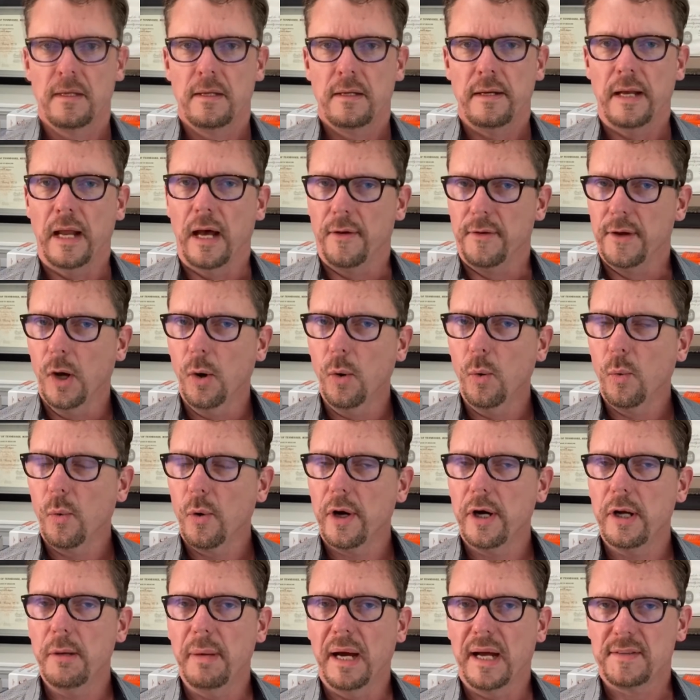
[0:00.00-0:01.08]
Now, don't
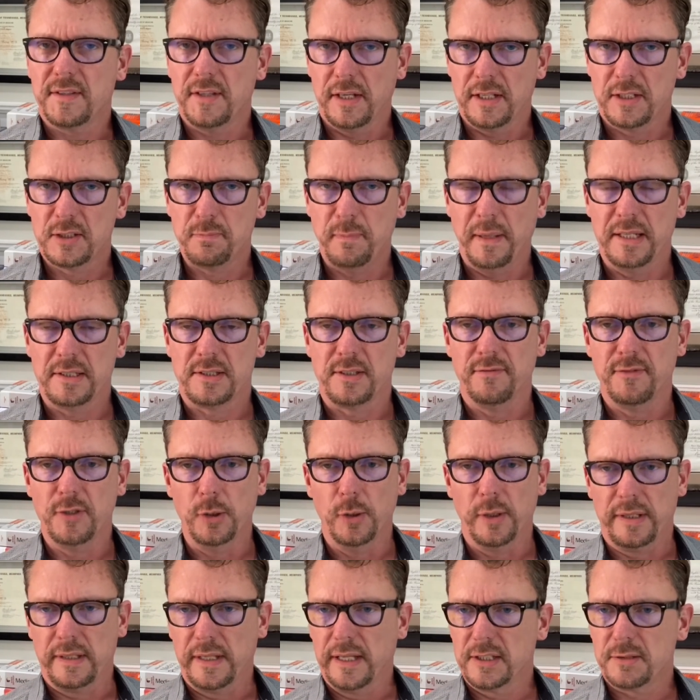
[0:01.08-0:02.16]
worry about the expense of
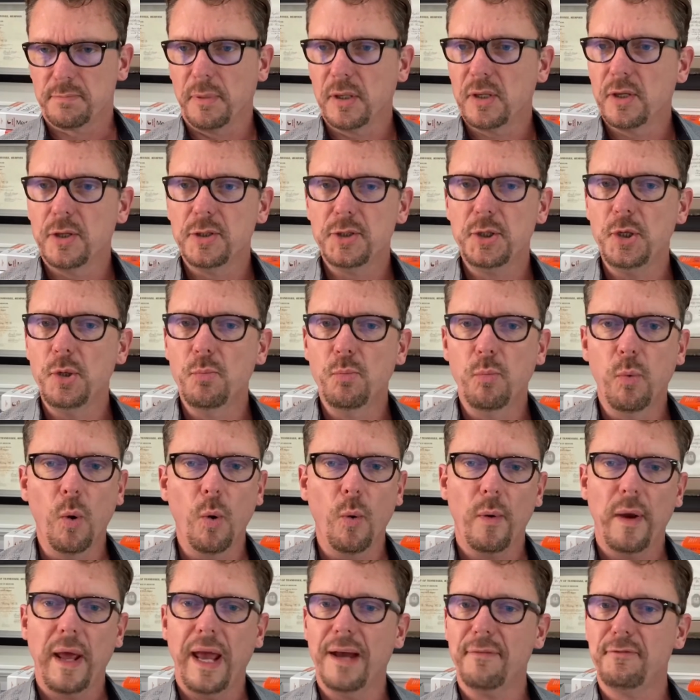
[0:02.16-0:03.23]
doing this because you
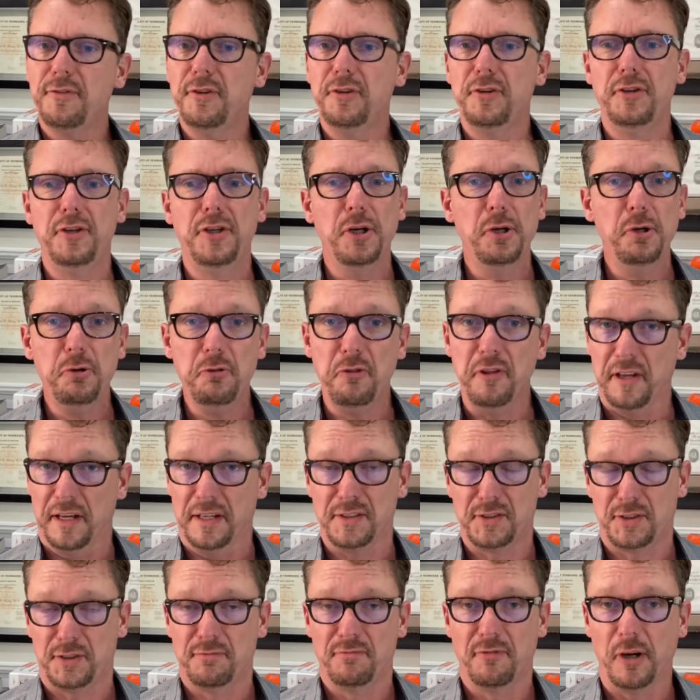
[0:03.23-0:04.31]
won't have to do
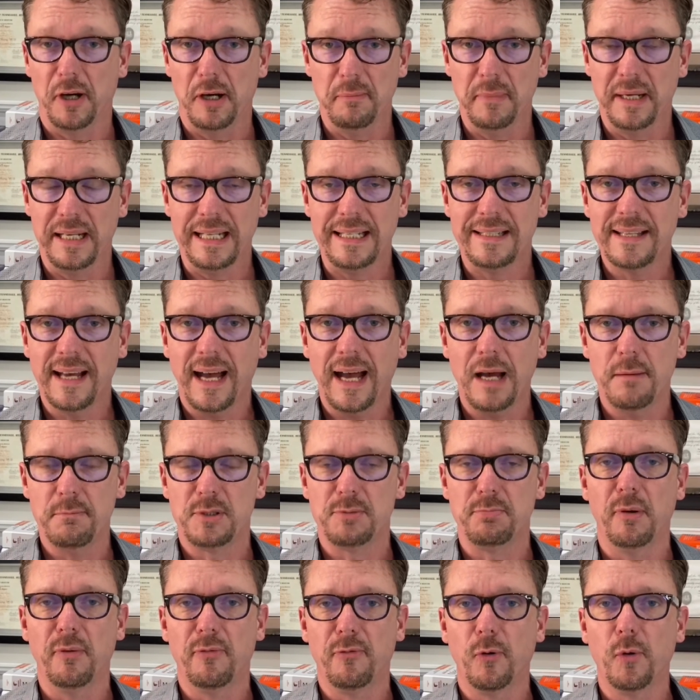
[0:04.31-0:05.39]
this very many times
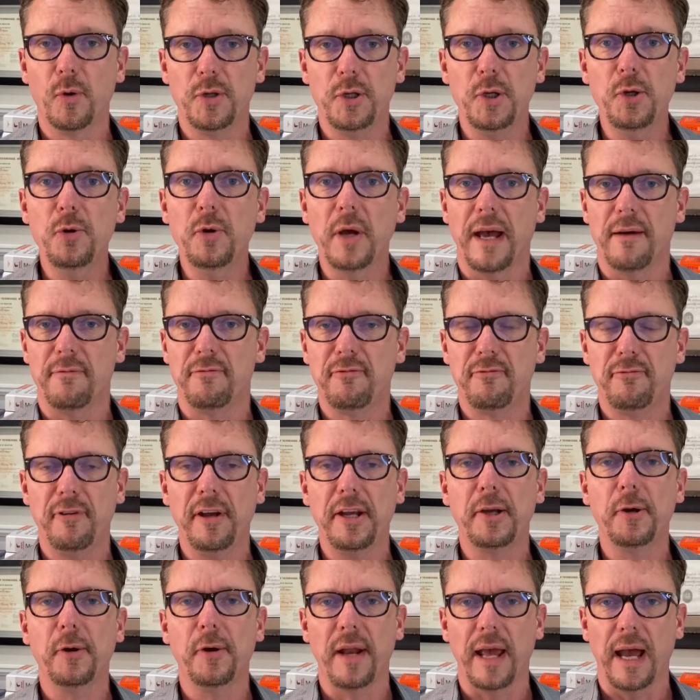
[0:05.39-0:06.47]
before you have
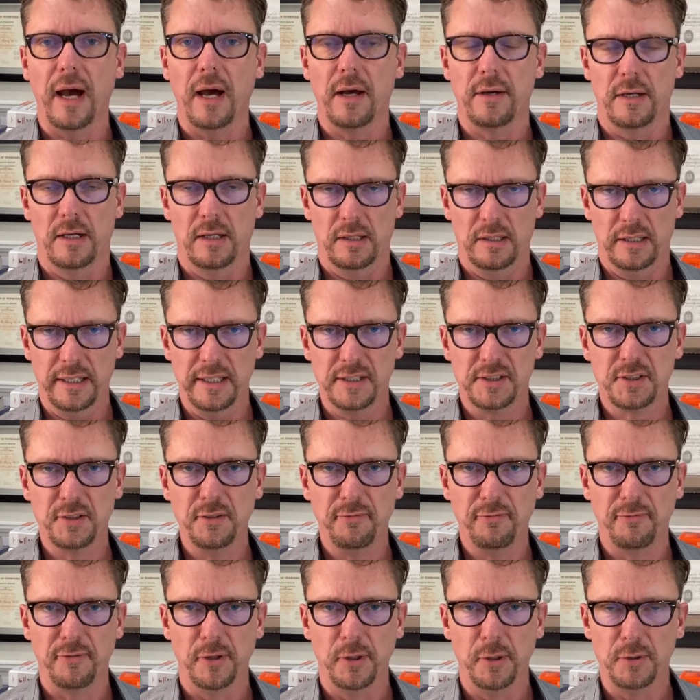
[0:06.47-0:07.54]
figured out a list
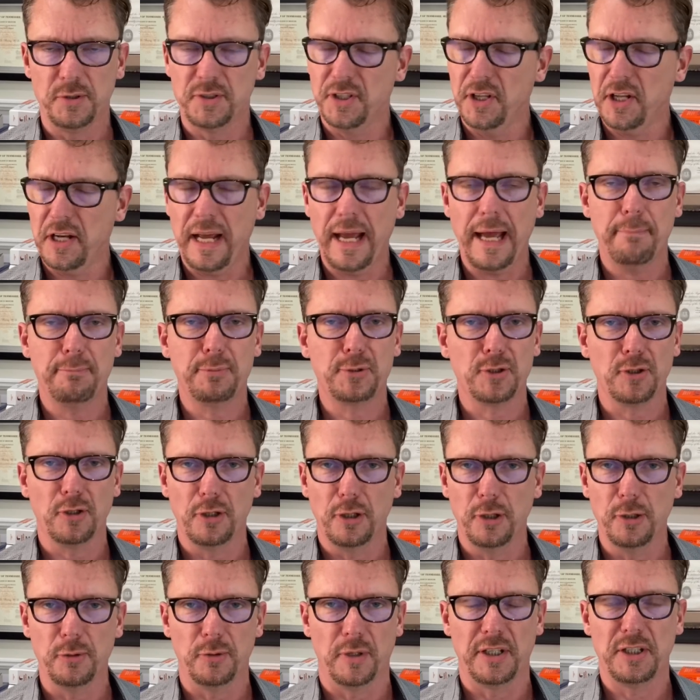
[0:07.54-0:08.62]
of foods that
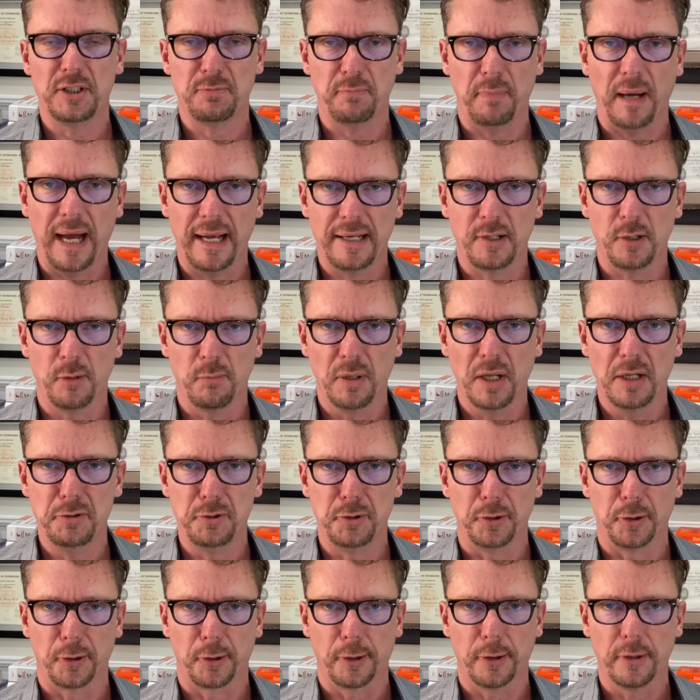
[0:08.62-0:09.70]
absolutely spike your blood
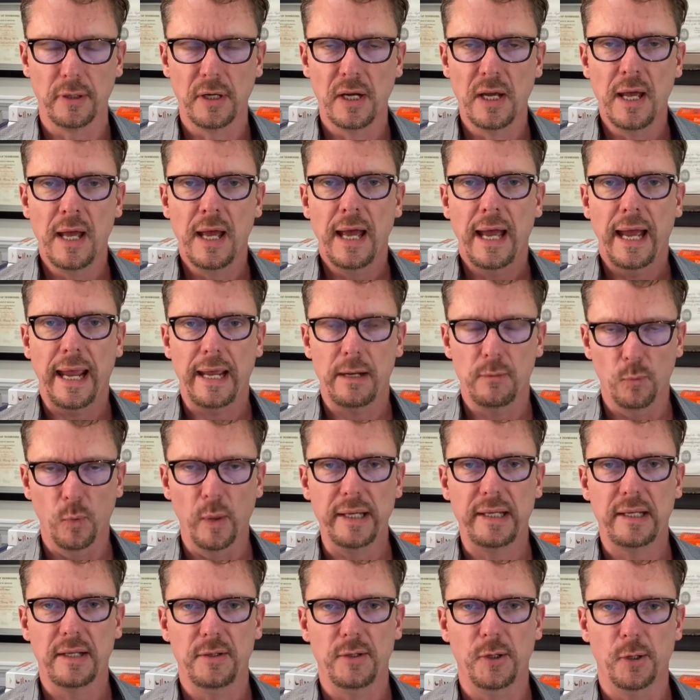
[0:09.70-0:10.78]
sugar and
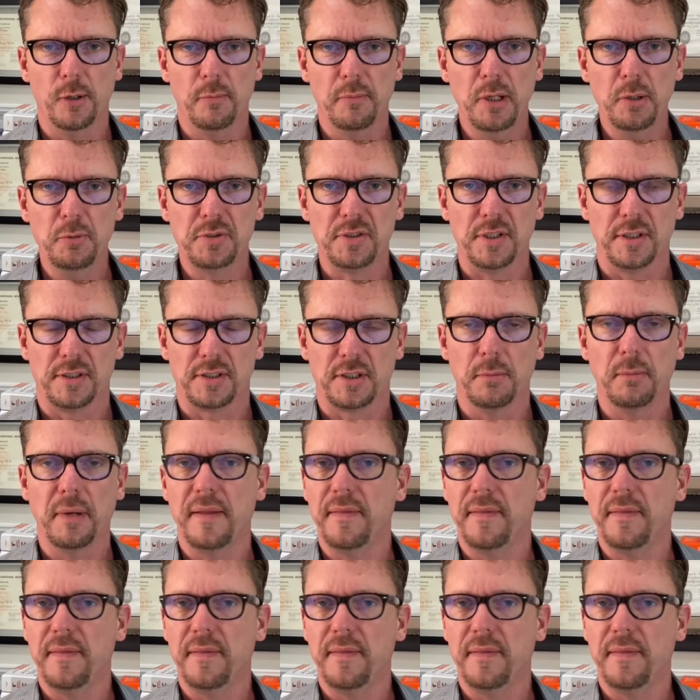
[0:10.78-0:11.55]
weaken your immune system.